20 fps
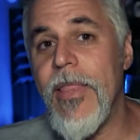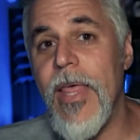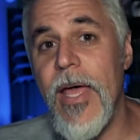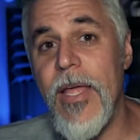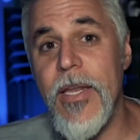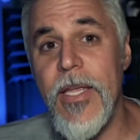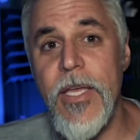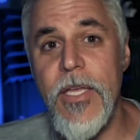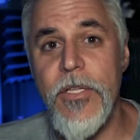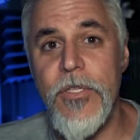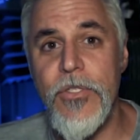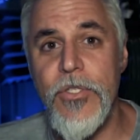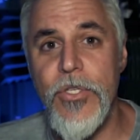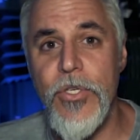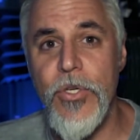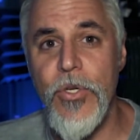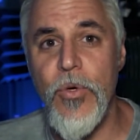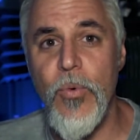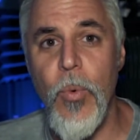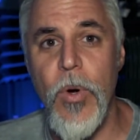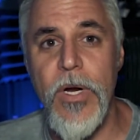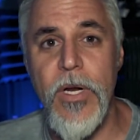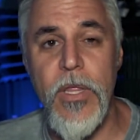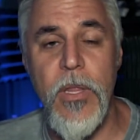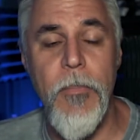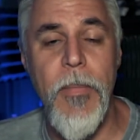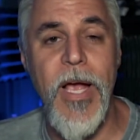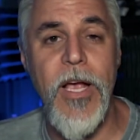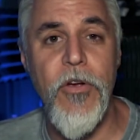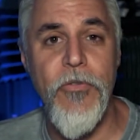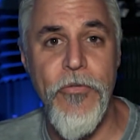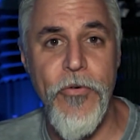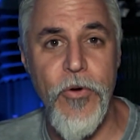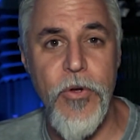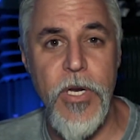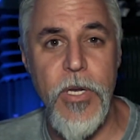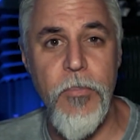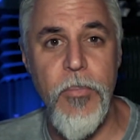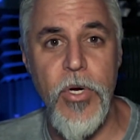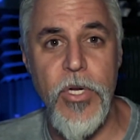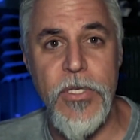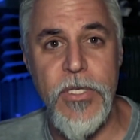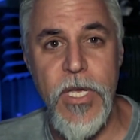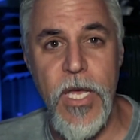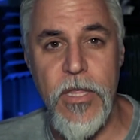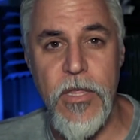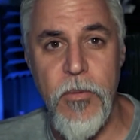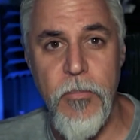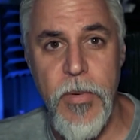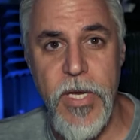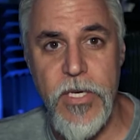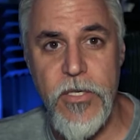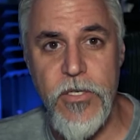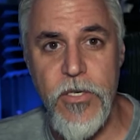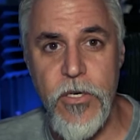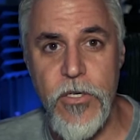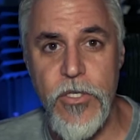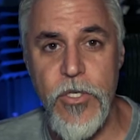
that into one of the microphone inputs on the mixer.